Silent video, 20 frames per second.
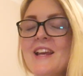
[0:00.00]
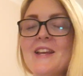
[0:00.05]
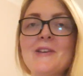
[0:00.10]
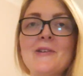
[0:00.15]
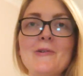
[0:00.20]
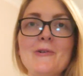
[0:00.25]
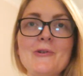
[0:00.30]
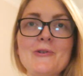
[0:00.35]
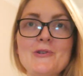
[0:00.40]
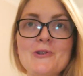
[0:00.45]
thank
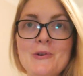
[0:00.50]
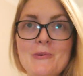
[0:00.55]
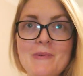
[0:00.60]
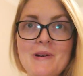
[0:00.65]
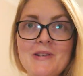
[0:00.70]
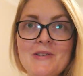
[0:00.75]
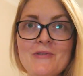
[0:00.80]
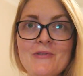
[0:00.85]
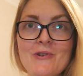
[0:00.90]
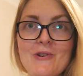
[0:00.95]
you all so
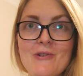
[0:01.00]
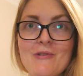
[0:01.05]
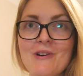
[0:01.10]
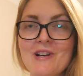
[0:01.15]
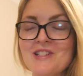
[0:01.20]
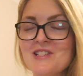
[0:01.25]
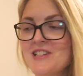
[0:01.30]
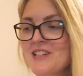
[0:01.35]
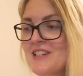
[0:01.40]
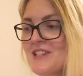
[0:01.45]
much for
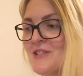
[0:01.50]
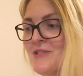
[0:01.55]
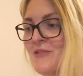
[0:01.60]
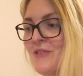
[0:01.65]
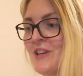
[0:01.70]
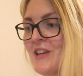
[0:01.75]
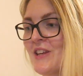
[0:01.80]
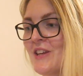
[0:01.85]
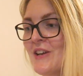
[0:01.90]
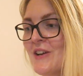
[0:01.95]
watching this
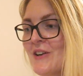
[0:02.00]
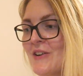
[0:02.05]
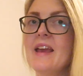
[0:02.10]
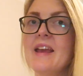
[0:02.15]
video.